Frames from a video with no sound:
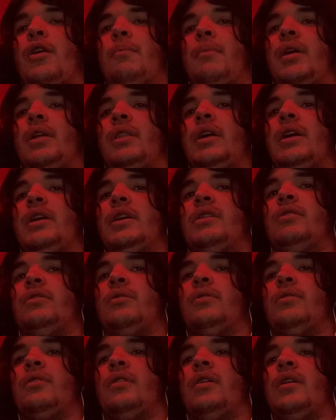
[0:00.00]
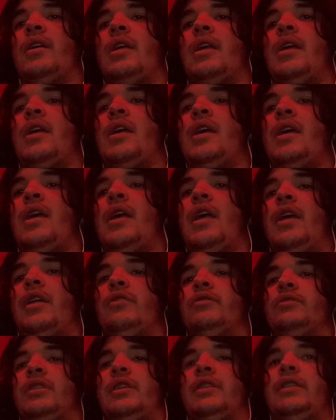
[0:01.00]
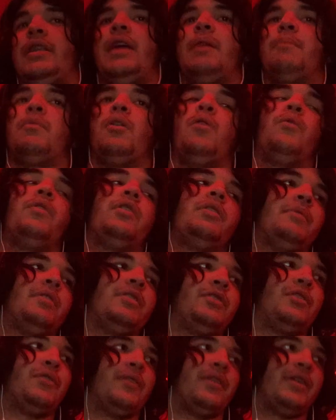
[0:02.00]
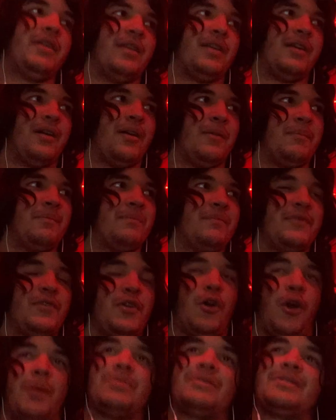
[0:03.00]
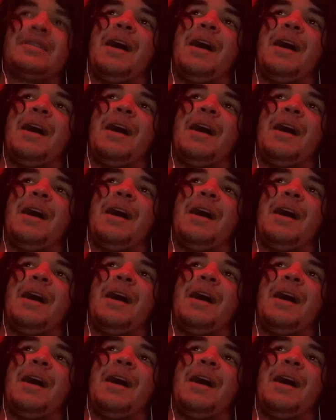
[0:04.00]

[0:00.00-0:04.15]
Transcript: hurt my leg. He was like, "Dang, bro, what have you been doing? Um, your arms